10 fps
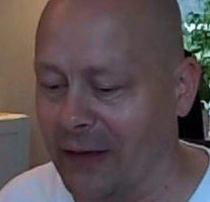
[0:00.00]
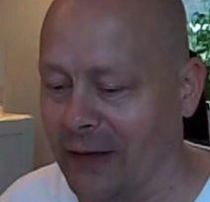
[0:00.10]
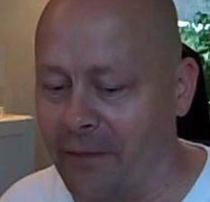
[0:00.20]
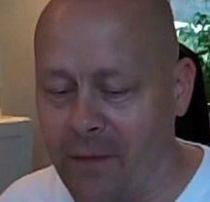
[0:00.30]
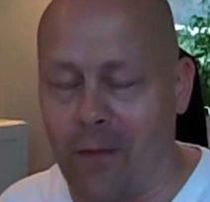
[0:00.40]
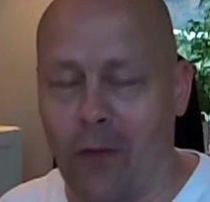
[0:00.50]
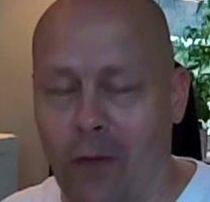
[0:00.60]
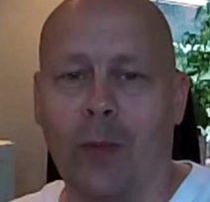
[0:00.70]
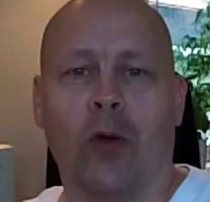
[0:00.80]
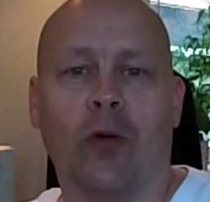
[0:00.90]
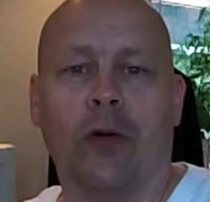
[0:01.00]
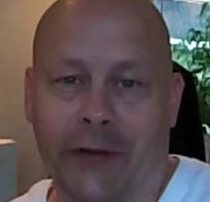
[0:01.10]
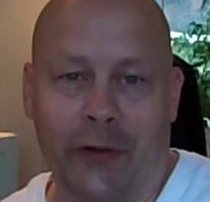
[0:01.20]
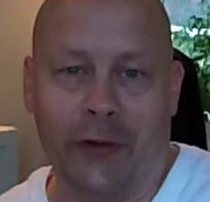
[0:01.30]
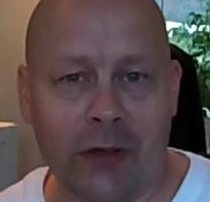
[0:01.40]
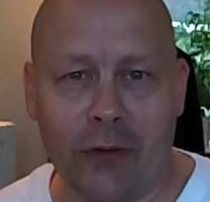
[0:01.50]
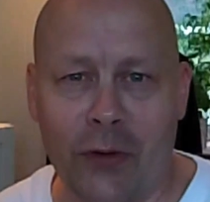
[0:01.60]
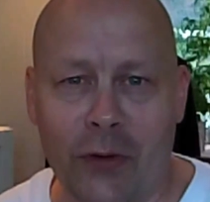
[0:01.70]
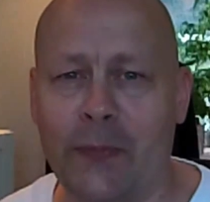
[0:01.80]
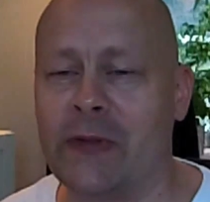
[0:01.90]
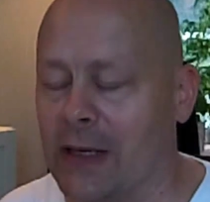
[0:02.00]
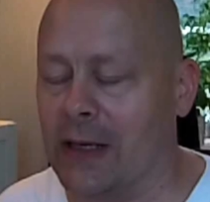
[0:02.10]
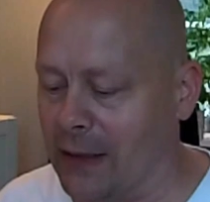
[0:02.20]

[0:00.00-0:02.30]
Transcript: form local user groups.